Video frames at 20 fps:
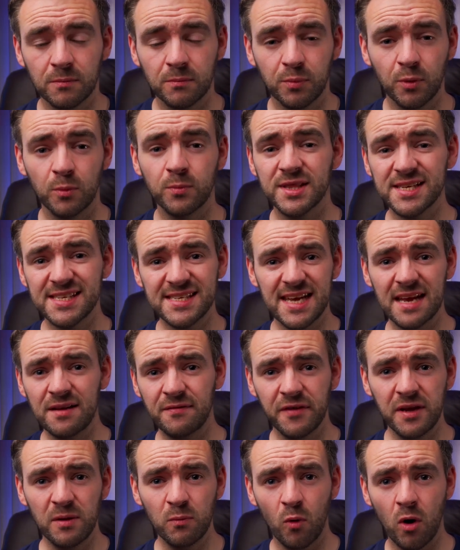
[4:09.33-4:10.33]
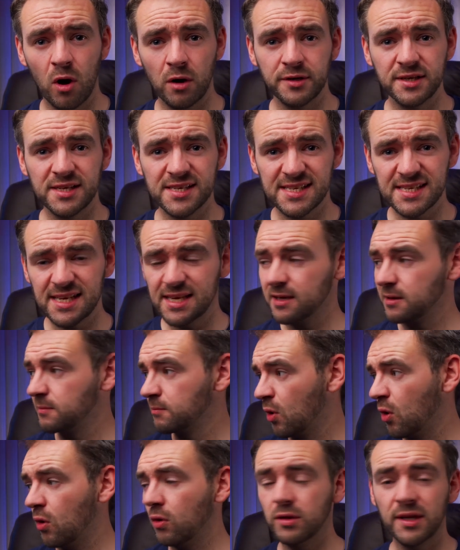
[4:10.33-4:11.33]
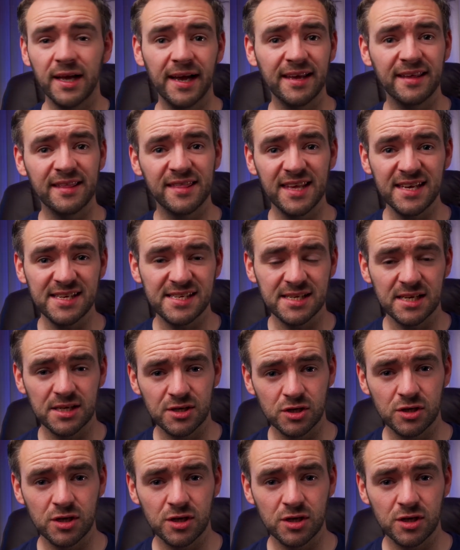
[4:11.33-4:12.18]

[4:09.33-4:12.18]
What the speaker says: But with the ZV-1, you're seeing more like this